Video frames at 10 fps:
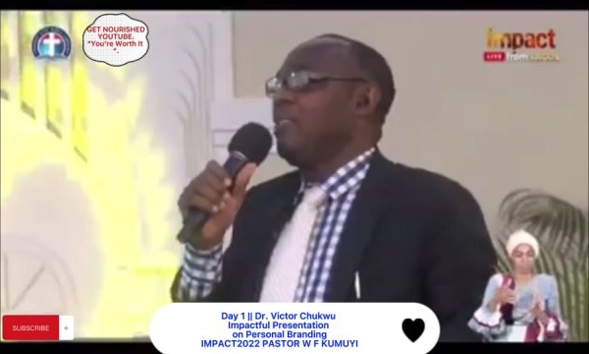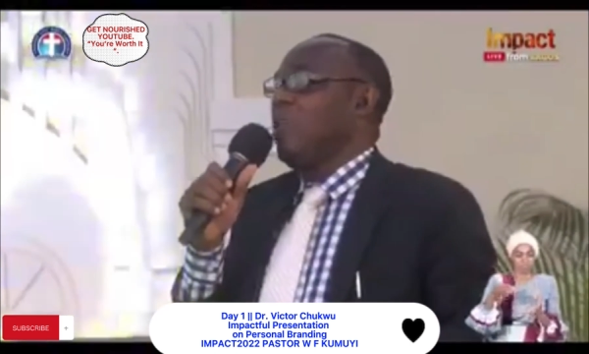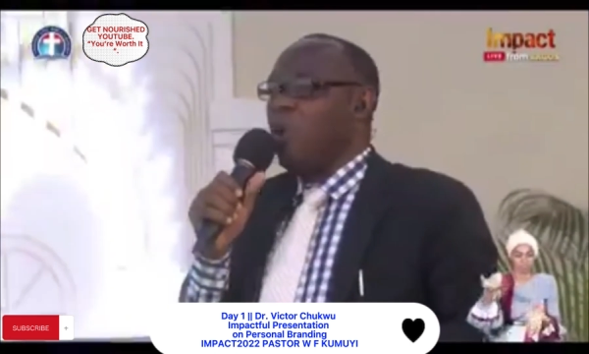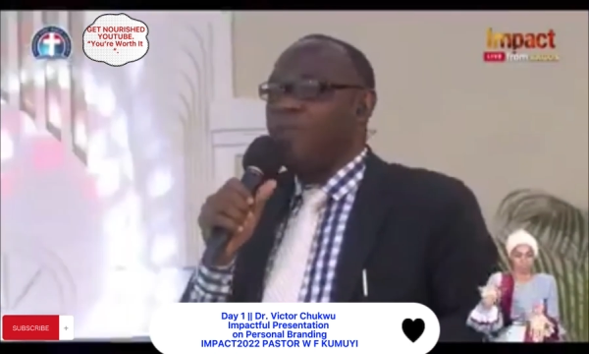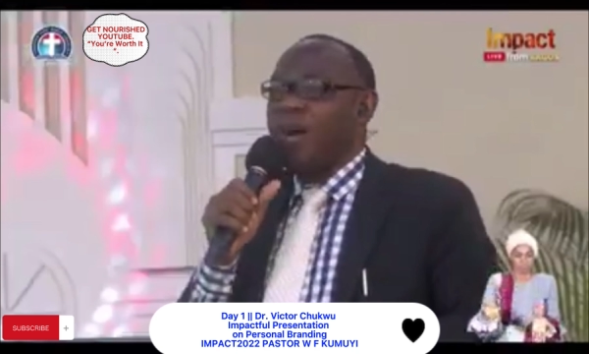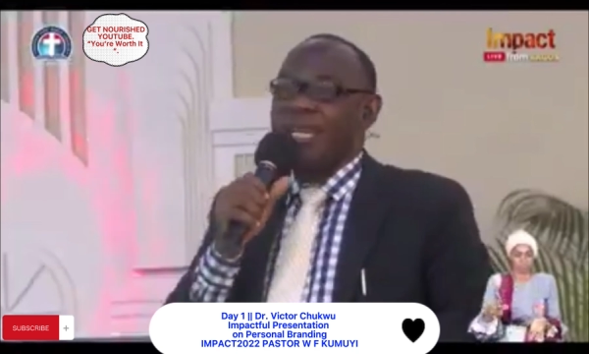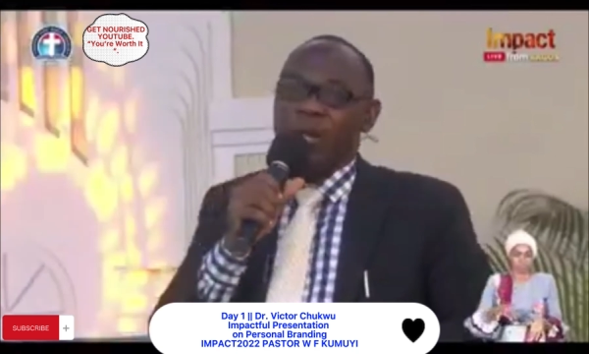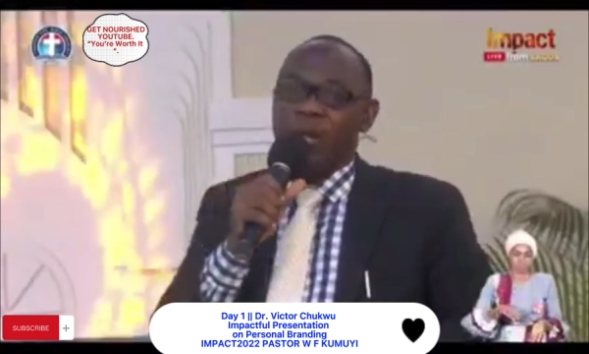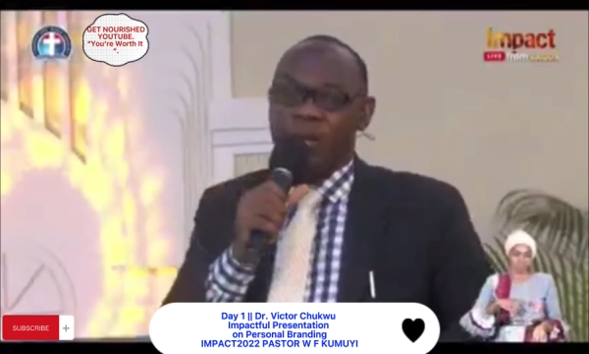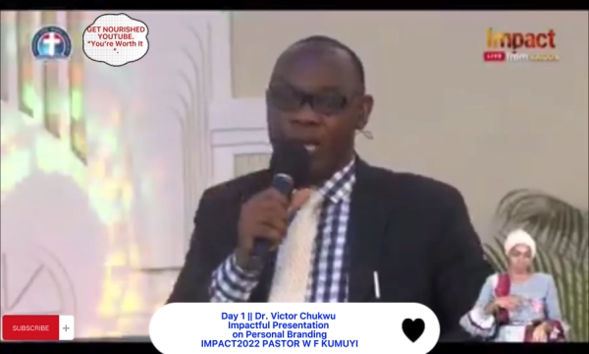over
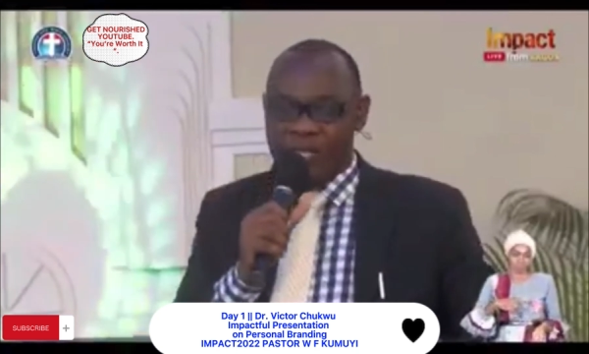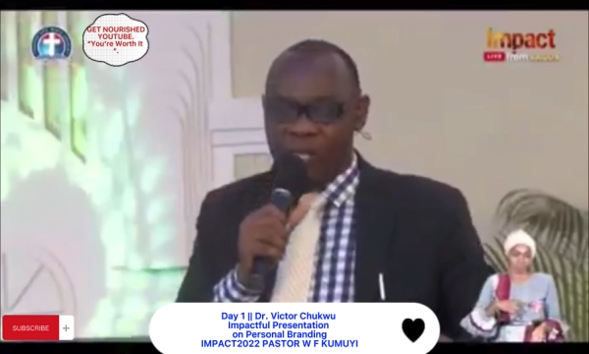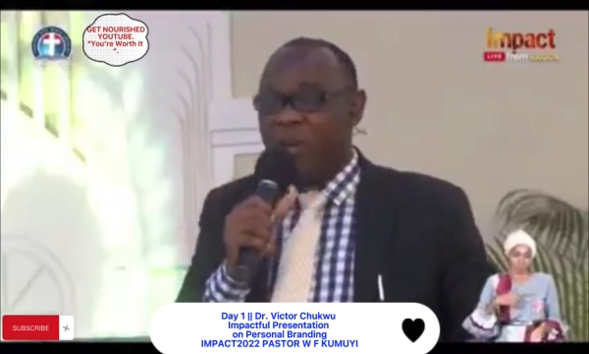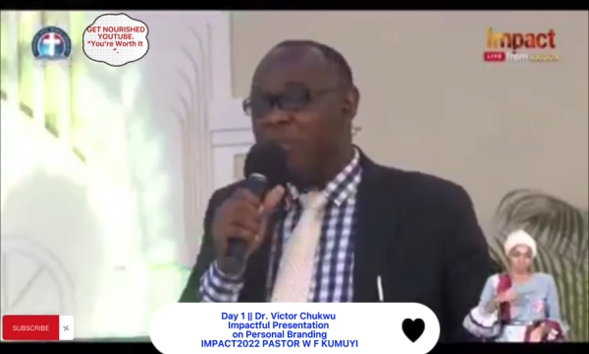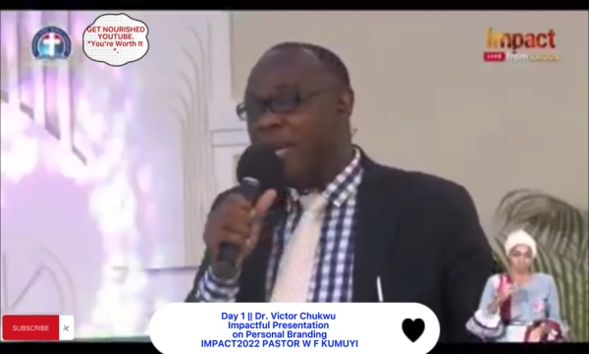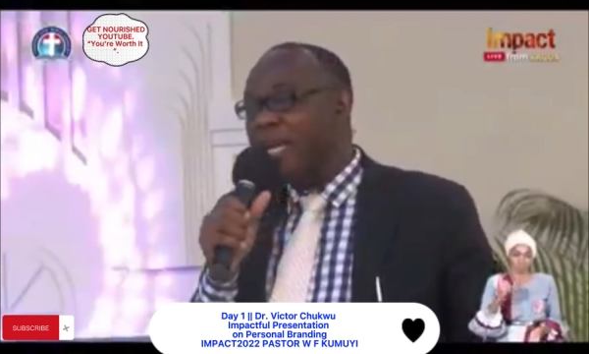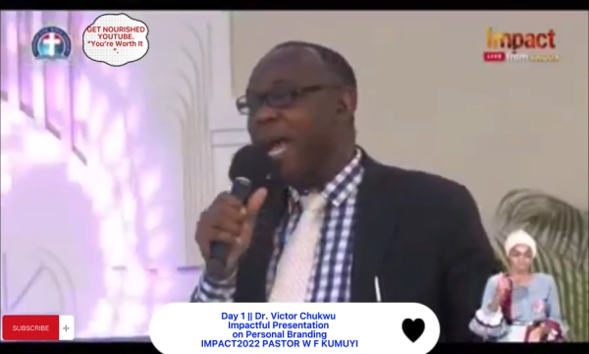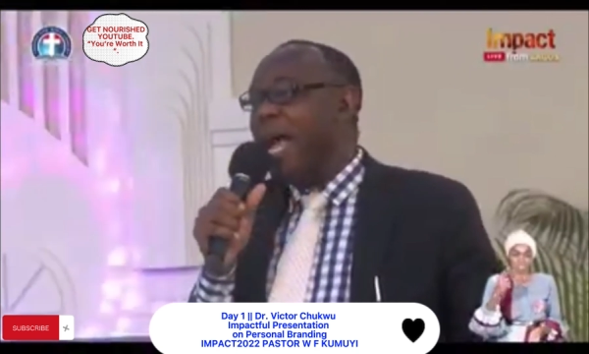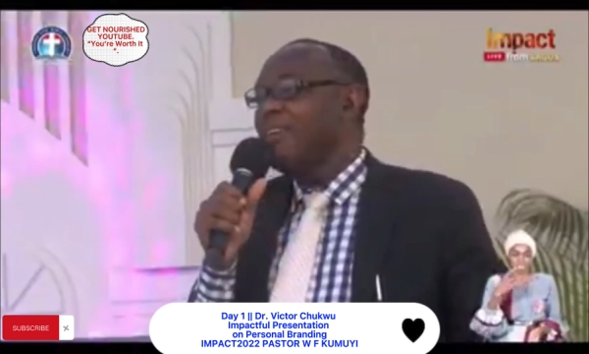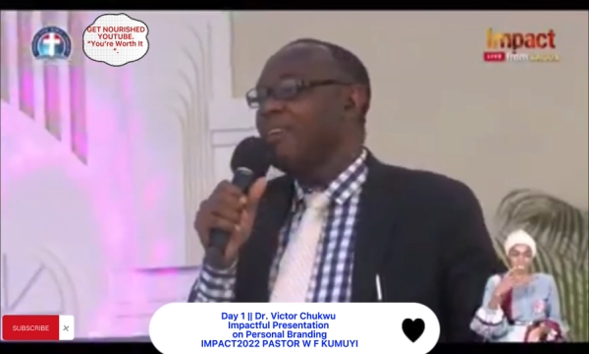the United States of
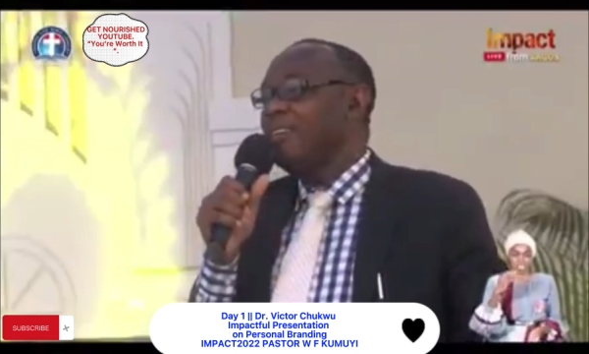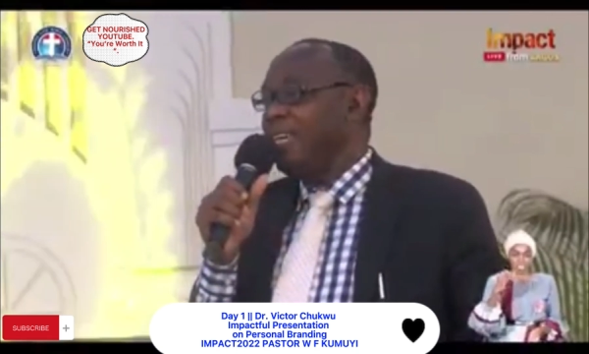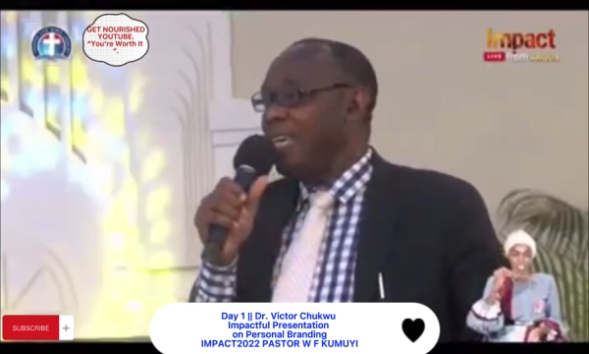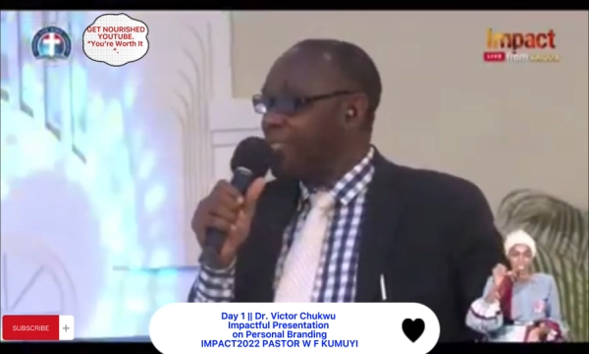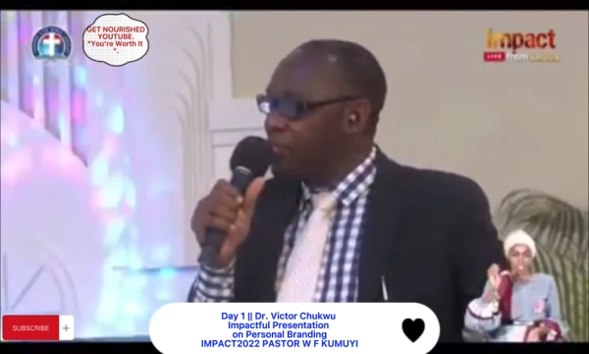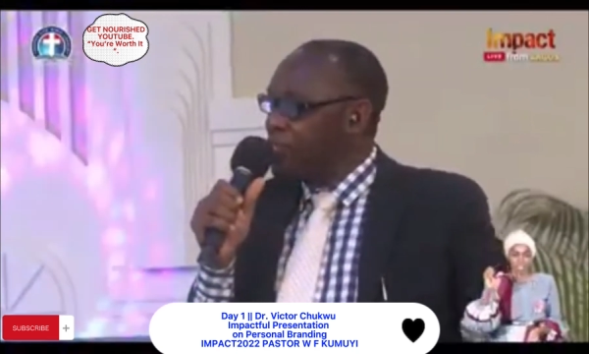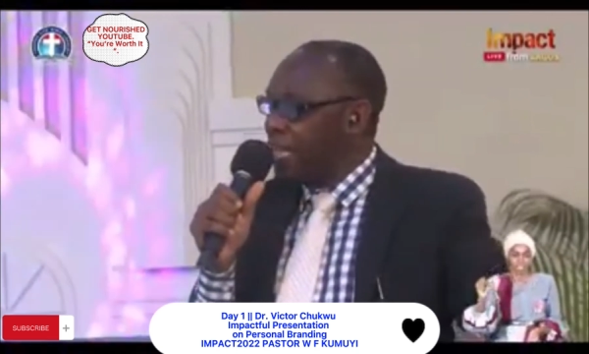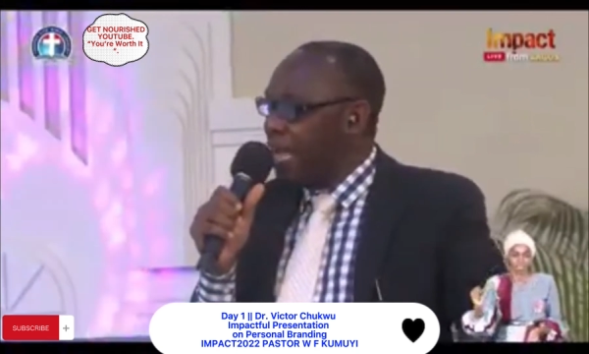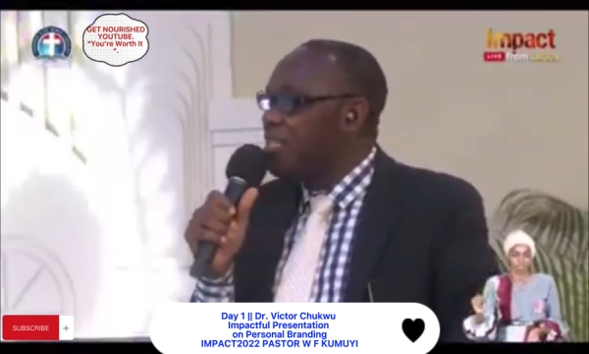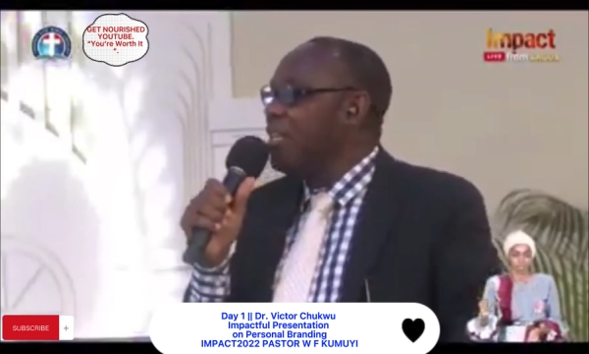America, he's still
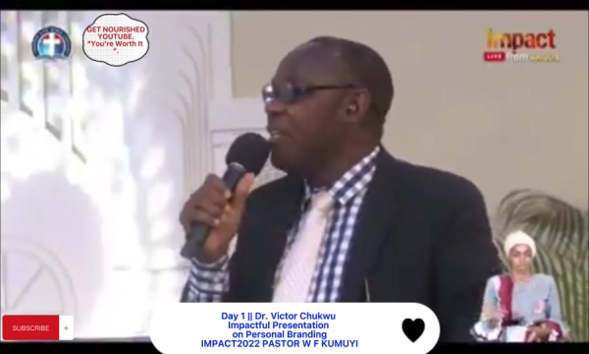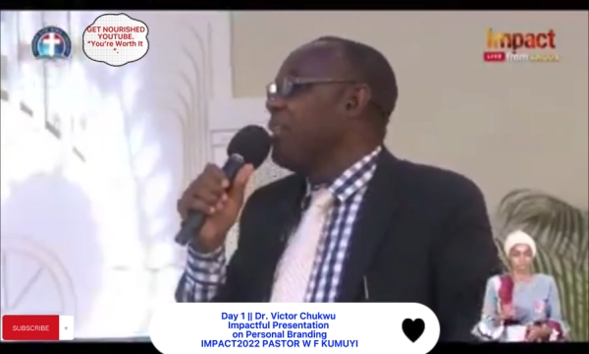standing